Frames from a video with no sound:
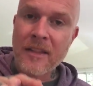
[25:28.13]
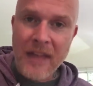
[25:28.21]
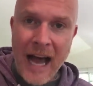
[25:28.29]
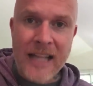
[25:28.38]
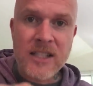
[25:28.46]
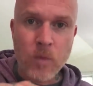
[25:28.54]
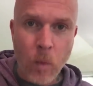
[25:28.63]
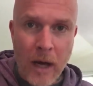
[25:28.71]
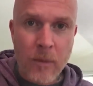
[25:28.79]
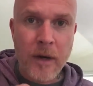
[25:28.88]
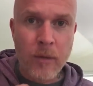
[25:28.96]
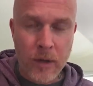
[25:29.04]
that's
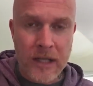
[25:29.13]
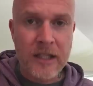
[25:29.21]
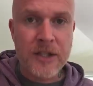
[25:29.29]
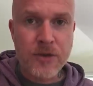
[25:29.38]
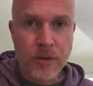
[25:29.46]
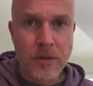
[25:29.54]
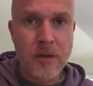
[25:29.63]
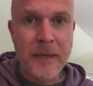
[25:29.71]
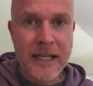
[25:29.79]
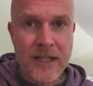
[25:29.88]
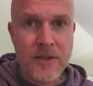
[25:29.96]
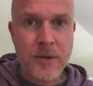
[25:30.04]
when we really truly
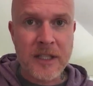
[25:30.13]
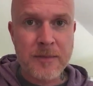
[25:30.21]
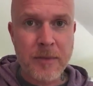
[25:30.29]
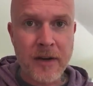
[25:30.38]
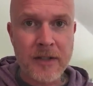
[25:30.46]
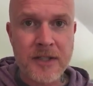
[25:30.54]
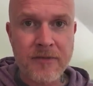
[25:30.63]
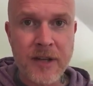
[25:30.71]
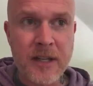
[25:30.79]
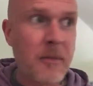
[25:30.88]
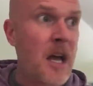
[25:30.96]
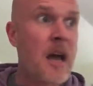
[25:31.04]
begin to experience
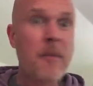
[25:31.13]
freedom.